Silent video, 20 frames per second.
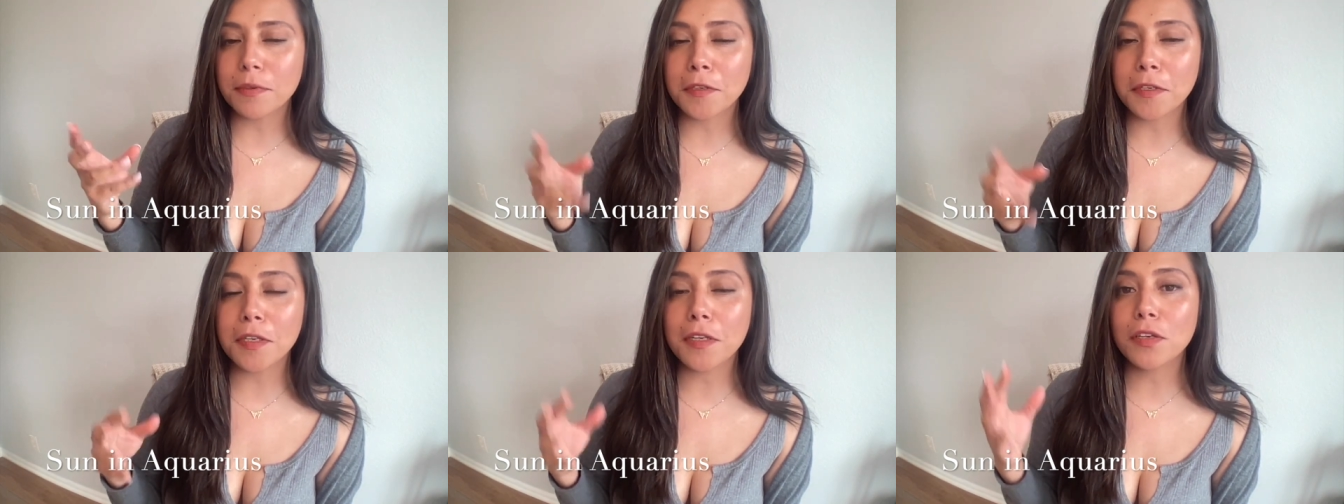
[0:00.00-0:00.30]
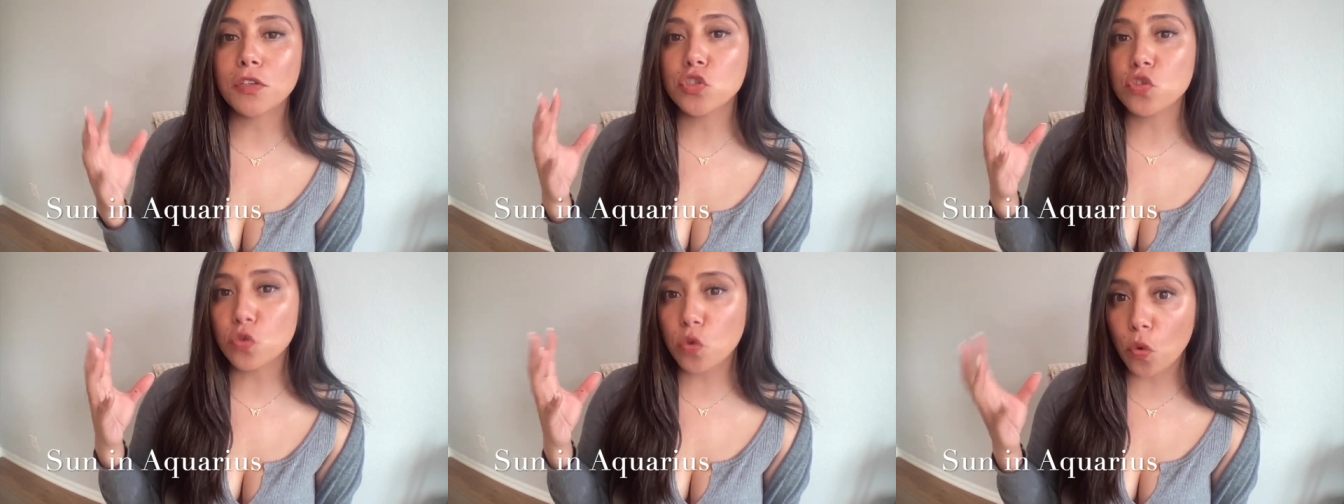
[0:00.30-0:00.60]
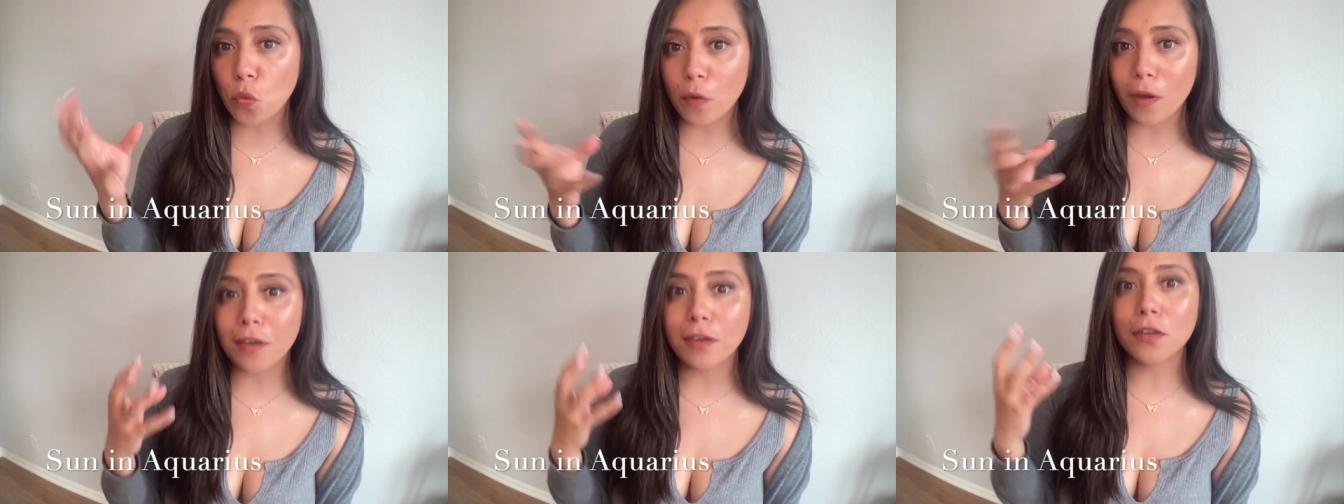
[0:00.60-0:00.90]
needing to
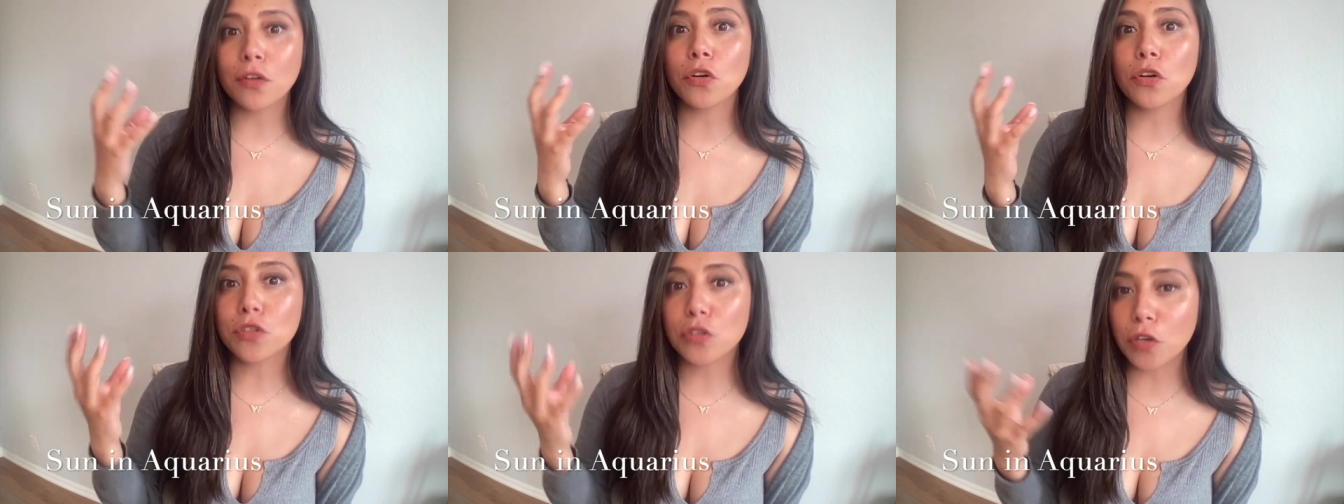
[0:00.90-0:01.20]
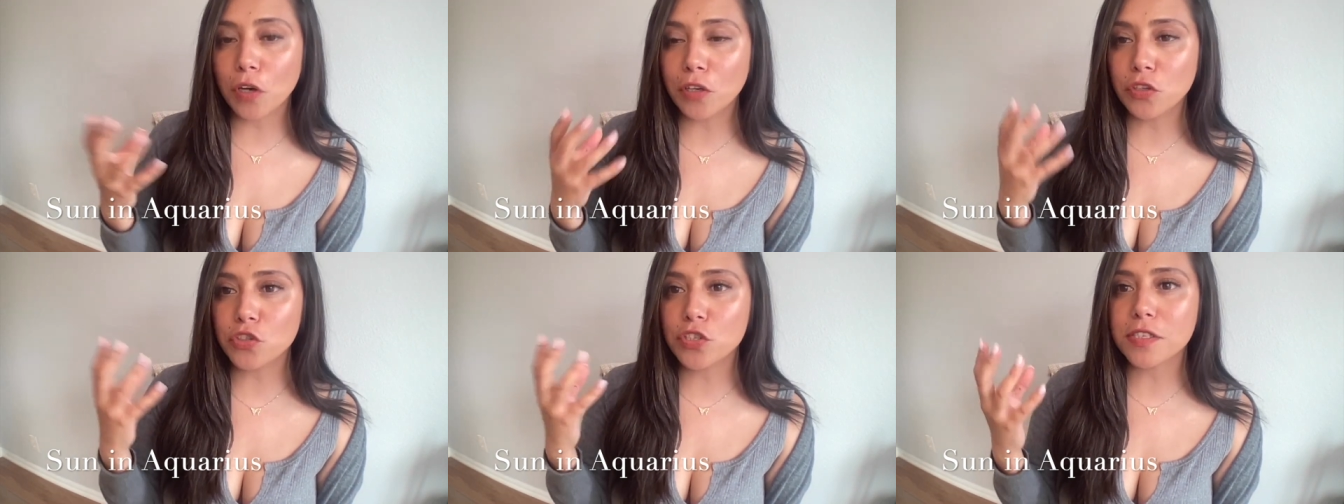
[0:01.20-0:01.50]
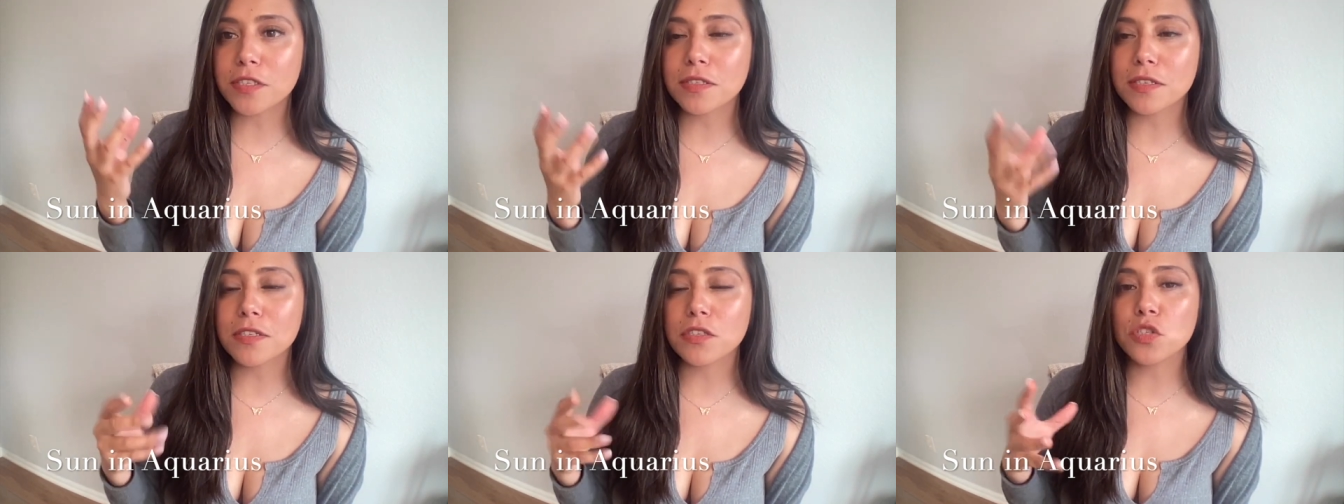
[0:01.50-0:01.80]
awaken our
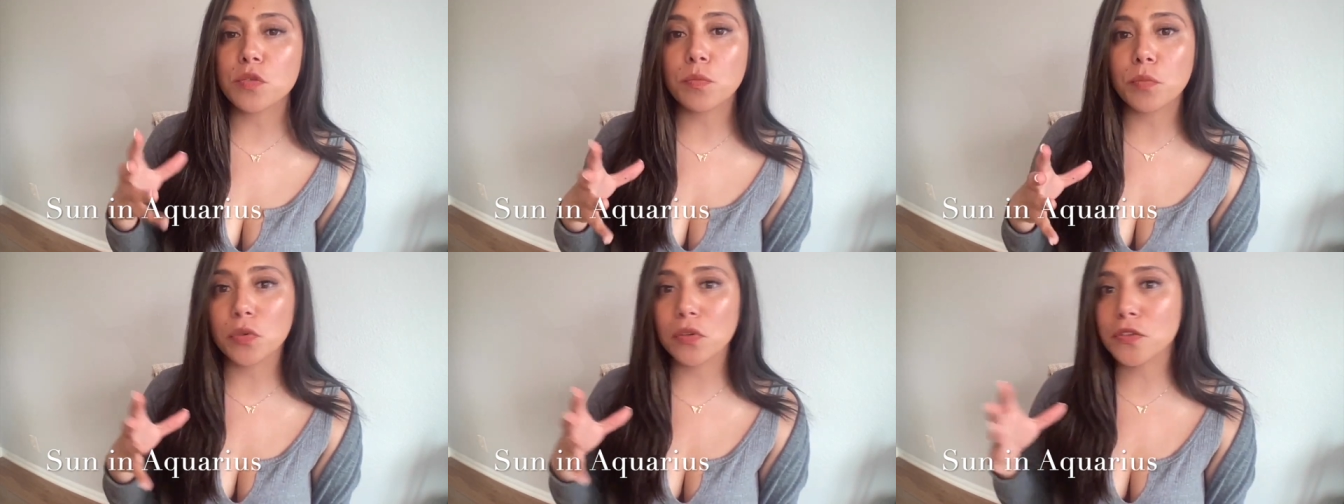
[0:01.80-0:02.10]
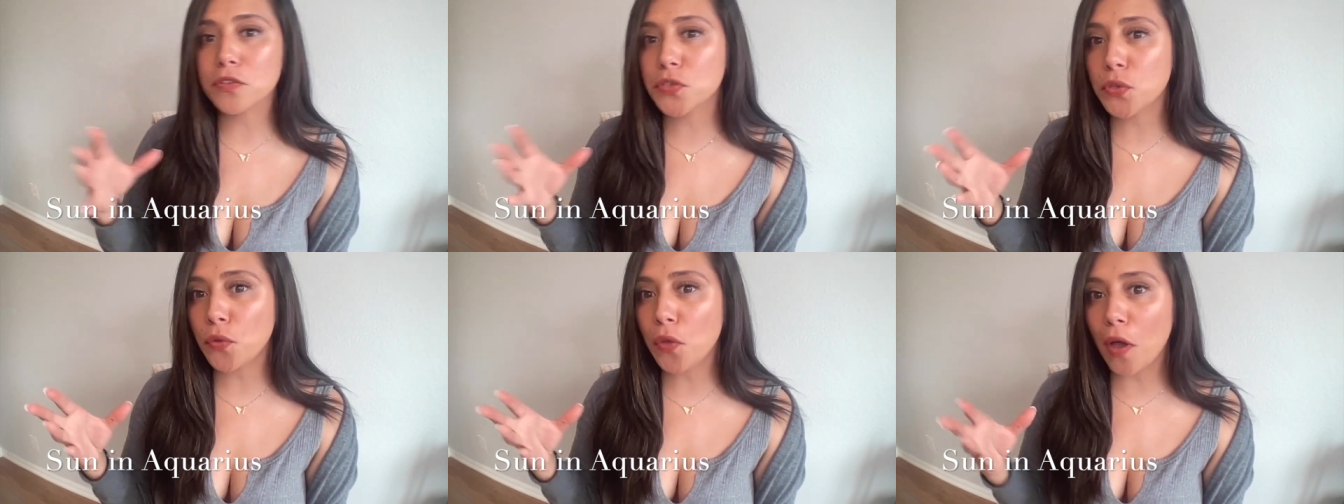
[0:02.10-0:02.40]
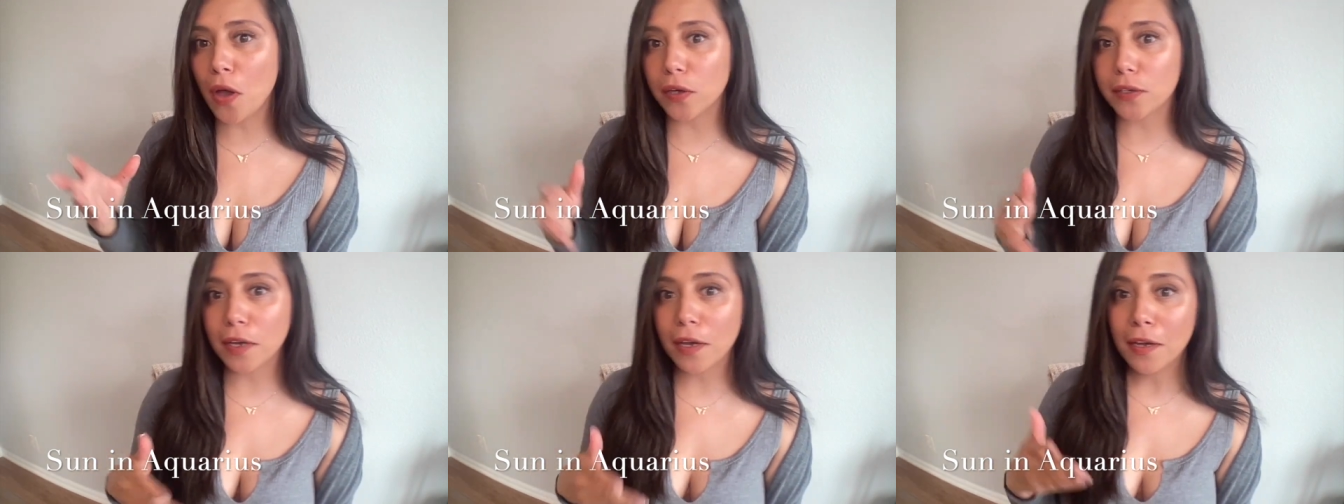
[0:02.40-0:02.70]
consciousness to pull us
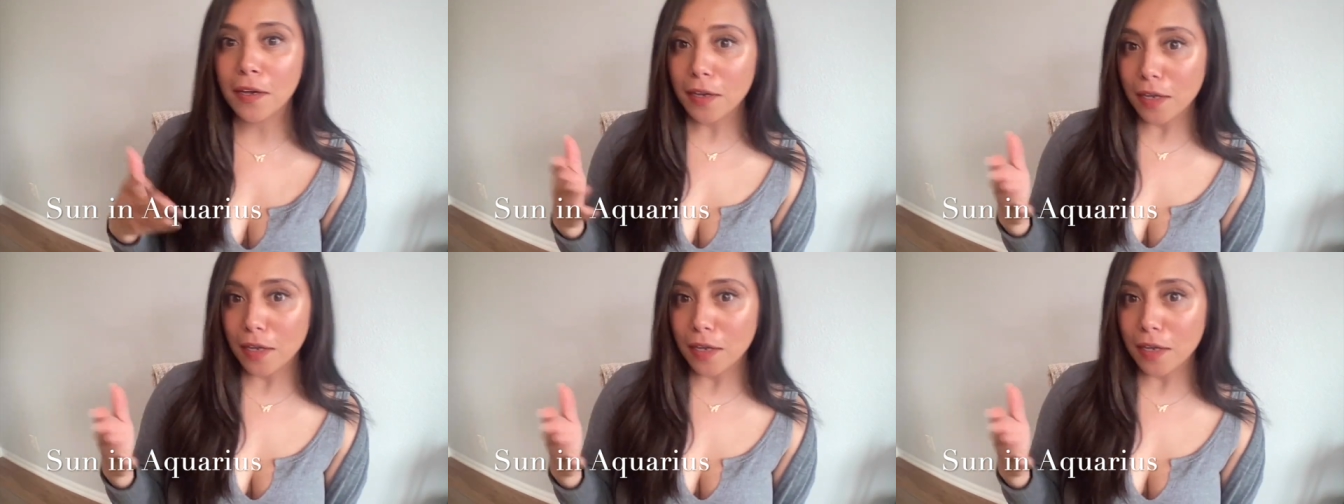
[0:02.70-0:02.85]
along.